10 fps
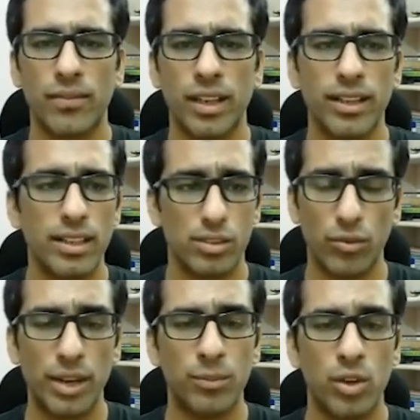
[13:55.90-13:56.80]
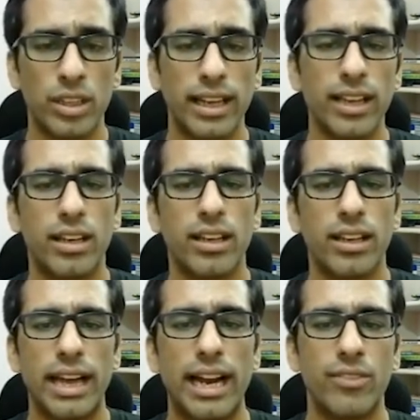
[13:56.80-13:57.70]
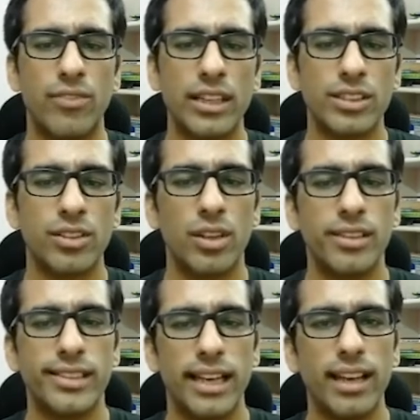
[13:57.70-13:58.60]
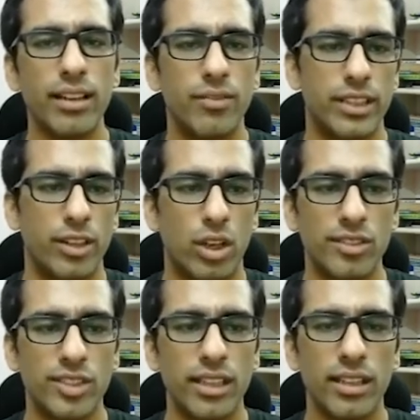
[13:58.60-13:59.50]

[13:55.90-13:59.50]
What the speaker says: So we import Click, add a function called CLI with a docstring,